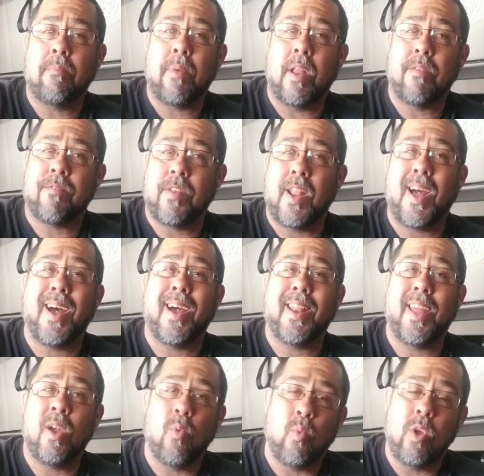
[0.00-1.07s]
But if
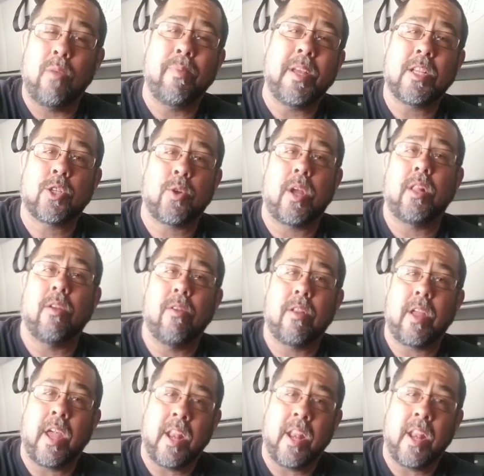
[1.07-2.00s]
not, it will be trailered